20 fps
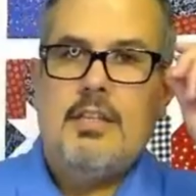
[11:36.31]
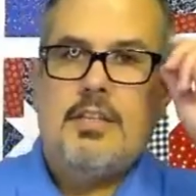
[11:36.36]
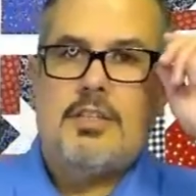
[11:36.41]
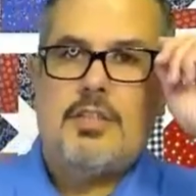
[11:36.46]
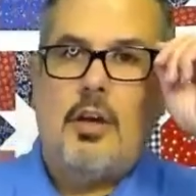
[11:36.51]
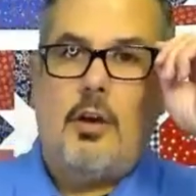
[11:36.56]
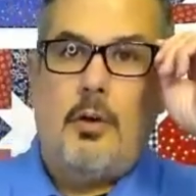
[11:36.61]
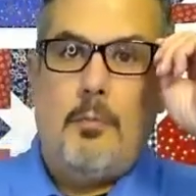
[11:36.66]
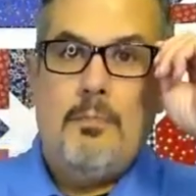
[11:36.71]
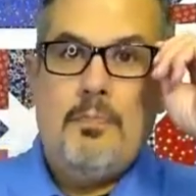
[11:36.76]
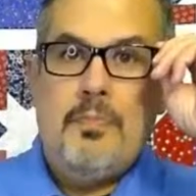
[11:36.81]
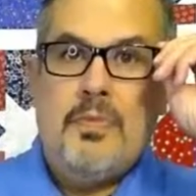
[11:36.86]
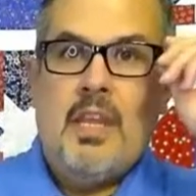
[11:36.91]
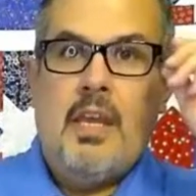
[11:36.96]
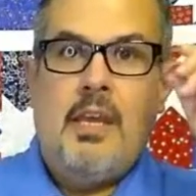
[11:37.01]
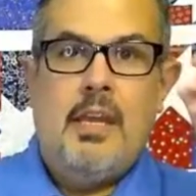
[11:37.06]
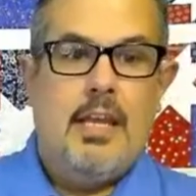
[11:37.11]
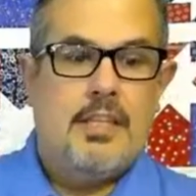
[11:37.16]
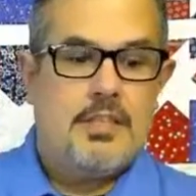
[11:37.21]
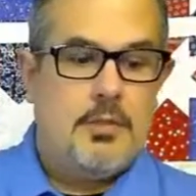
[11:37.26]
So
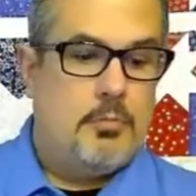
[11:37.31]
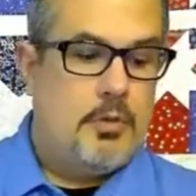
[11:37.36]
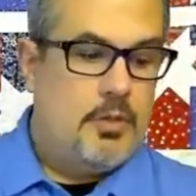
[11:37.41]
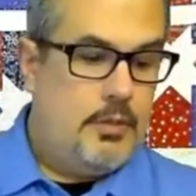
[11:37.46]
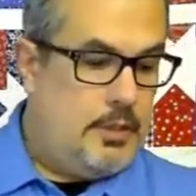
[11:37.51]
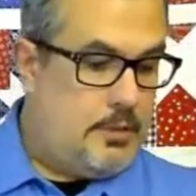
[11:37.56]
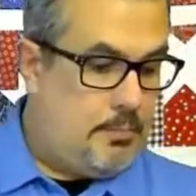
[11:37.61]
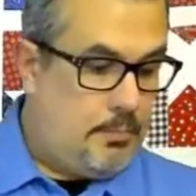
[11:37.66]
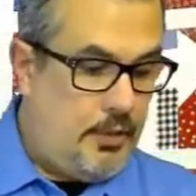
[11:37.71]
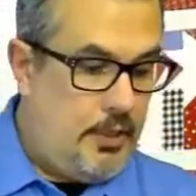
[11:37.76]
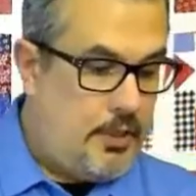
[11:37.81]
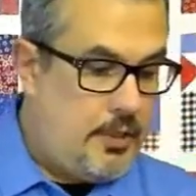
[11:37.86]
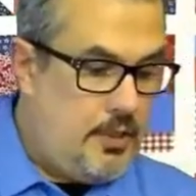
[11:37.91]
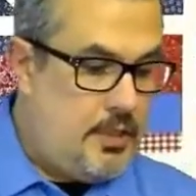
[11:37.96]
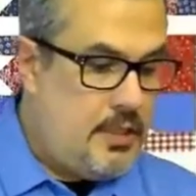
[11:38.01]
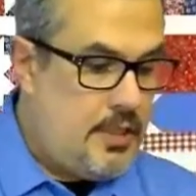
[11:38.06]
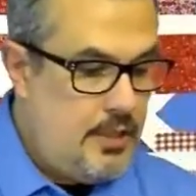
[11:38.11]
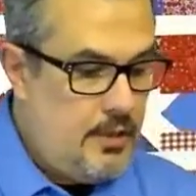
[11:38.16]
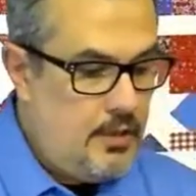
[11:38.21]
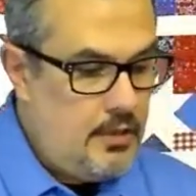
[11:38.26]
it's a pretty
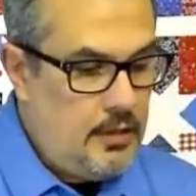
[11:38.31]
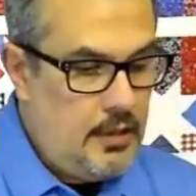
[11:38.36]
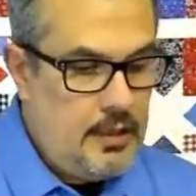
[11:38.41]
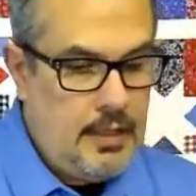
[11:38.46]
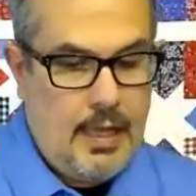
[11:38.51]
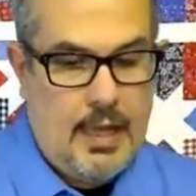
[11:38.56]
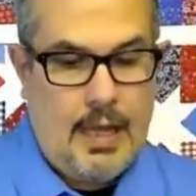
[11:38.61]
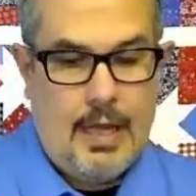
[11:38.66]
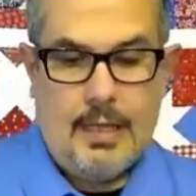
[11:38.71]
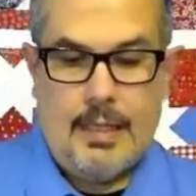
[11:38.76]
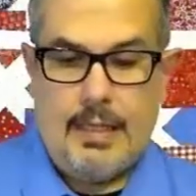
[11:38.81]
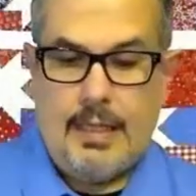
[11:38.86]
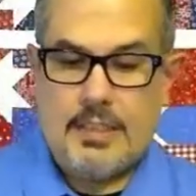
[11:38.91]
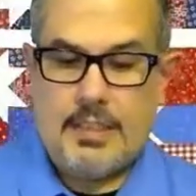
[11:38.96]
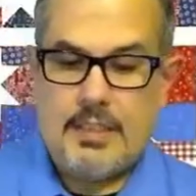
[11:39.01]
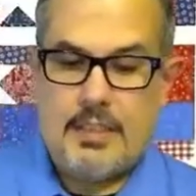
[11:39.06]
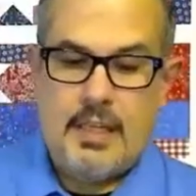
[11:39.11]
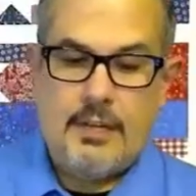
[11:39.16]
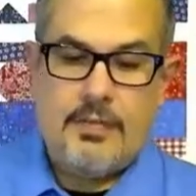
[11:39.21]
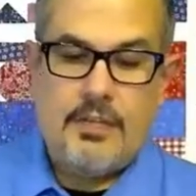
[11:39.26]
good deal.
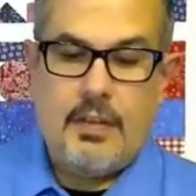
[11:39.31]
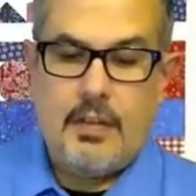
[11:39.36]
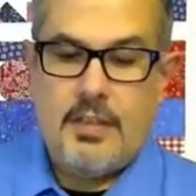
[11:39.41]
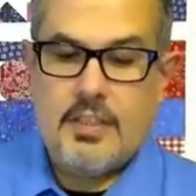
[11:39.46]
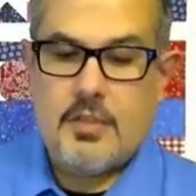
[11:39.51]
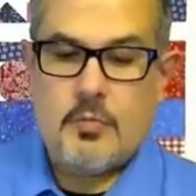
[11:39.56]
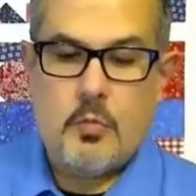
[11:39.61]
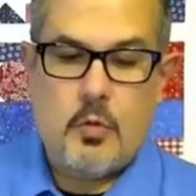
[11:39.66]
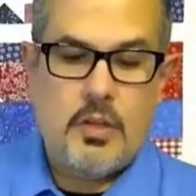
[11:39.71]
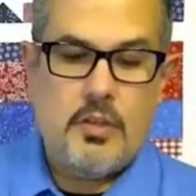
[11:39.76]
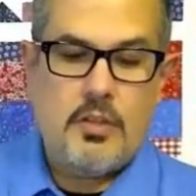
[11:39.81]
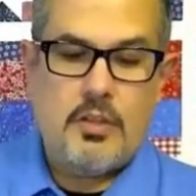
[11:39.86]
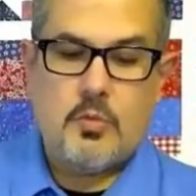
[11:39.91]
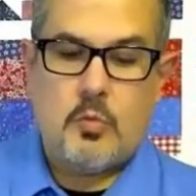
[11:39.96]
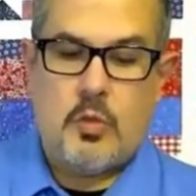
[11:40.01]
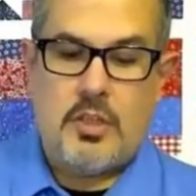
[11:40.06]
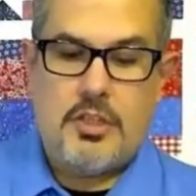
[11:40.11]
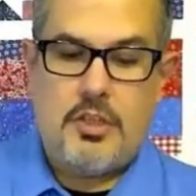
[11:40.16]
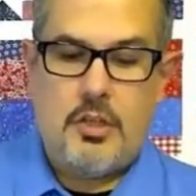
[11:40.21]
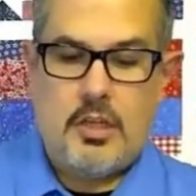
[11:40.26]
It's definitely, this is one of
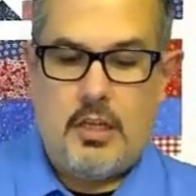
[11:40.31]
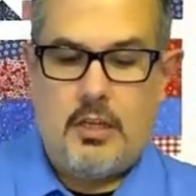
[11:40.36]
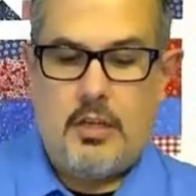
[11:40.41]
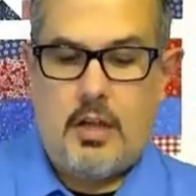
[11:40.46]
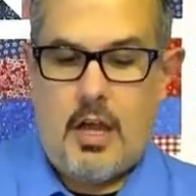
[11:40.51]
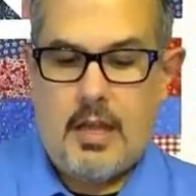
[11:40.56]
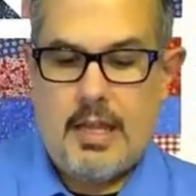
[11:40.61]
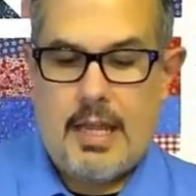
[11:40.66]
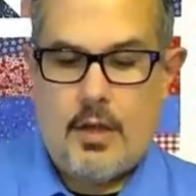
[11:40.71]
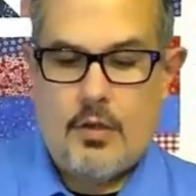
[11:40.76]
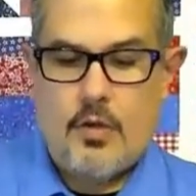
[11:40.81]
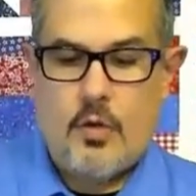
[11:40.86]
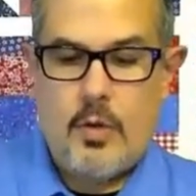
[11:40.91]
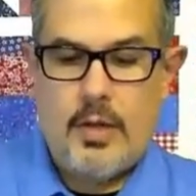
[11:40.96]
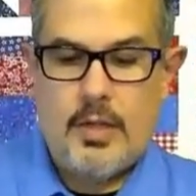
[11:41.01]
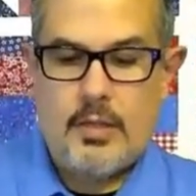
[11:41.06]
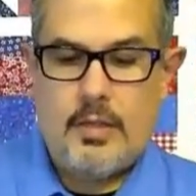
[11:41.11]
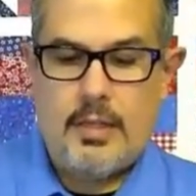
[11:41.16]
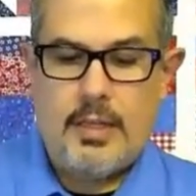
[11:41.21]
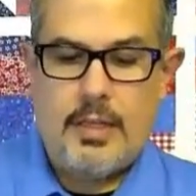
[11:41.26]
those ones you can knock out
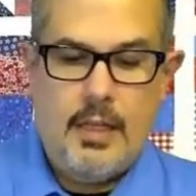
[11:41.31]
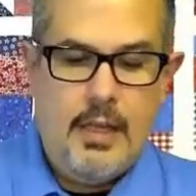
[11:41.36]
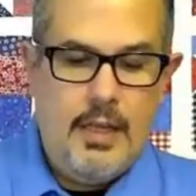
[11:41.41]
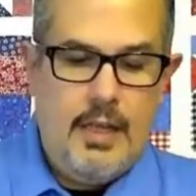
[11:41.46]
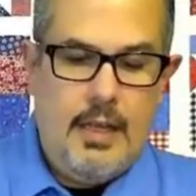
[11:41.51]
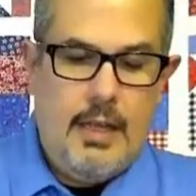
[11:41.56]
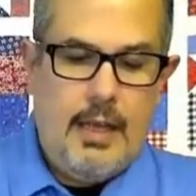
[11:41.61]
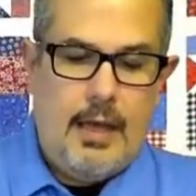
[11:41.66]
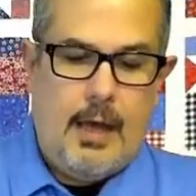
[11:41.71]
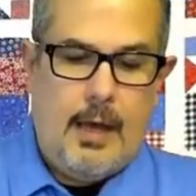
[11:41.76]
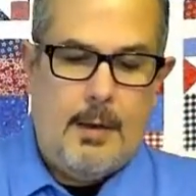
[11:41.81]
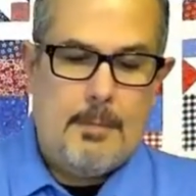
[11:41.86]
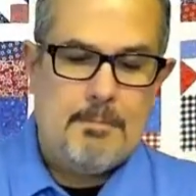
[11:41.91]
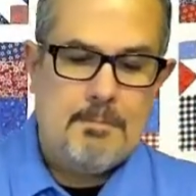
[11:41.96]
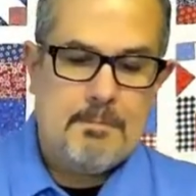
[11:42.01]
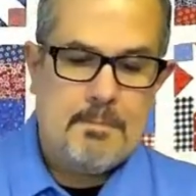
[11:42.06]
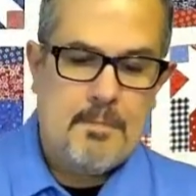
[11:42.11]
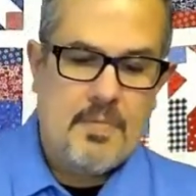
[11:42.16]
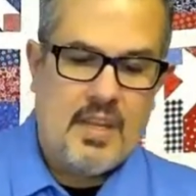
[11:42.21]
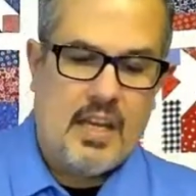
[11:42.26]
quickly.
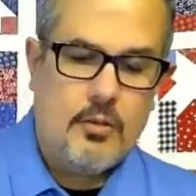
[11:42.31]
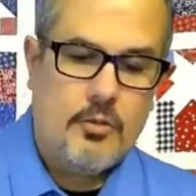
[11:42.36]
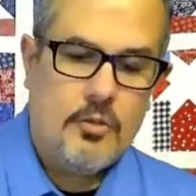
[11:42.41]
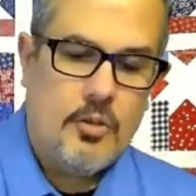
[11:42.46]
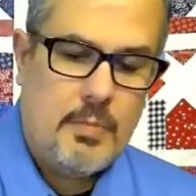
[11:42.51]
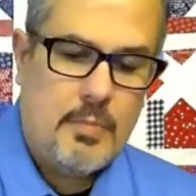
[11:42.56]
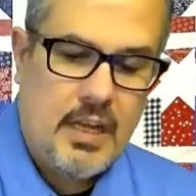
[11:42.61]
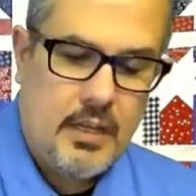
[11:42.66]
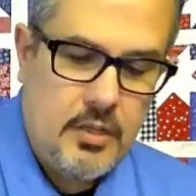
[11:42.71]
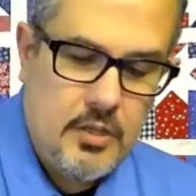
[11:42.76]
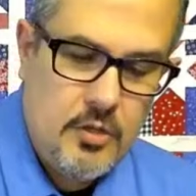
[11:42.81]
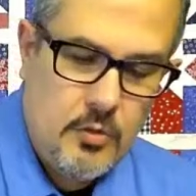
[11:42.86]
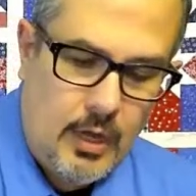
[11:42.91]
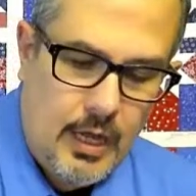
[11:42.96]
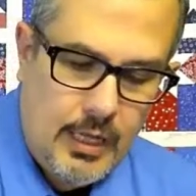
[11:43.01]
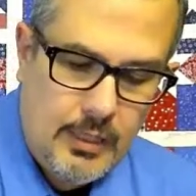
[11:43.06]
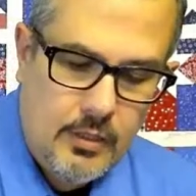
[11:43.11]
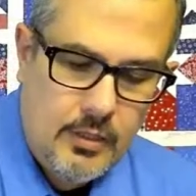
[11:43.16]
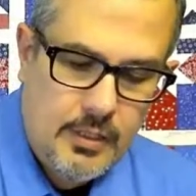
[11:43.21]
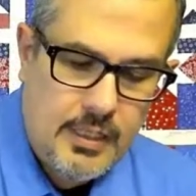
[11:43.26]
I don't know about you.
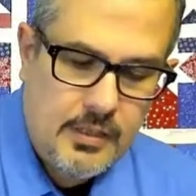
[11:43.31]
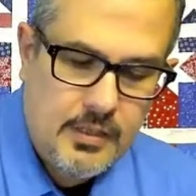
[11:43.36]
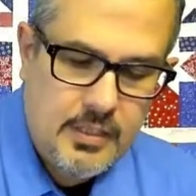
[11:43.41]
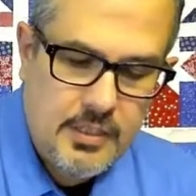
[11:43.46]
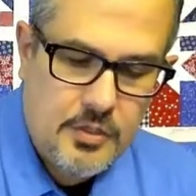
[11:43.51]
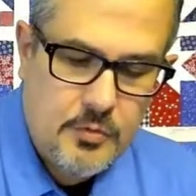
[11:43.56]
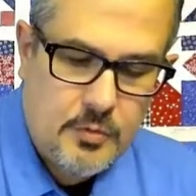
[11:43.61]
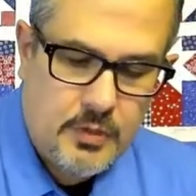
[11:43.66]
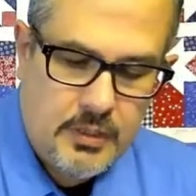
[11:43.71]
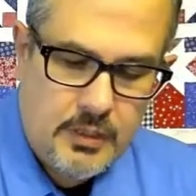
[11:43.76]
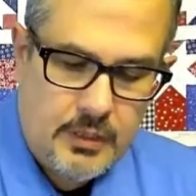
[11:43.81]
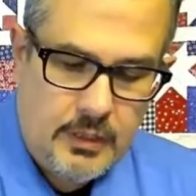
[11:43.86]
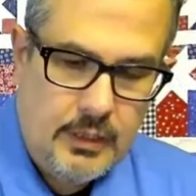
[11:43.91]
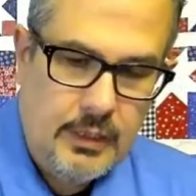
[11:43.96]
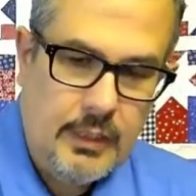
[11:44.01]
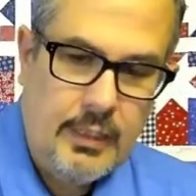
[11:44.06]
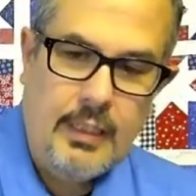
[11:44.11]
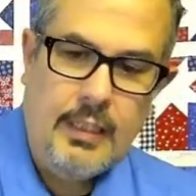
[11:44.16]
I look at this one,